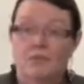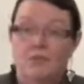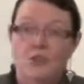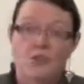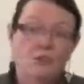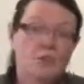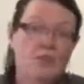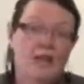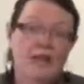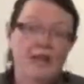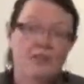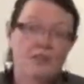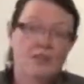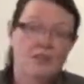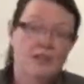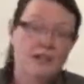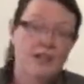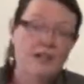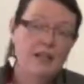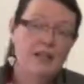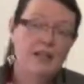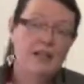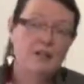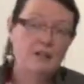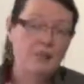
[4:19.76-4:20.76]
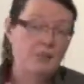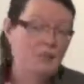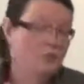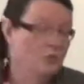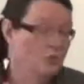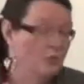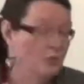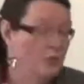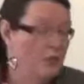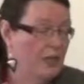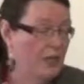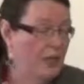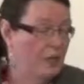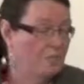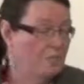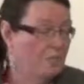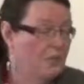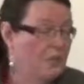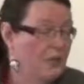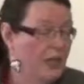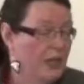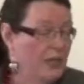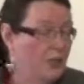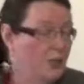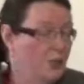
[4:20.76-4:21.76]
So last night I learned we ate
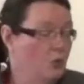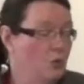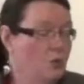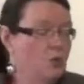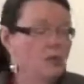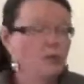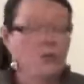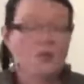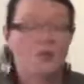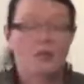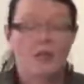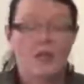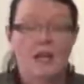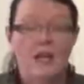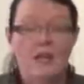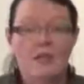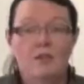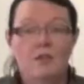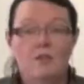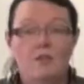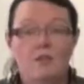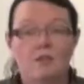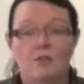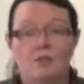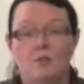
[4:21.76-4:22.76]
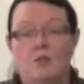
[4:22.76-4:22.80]
potatoes and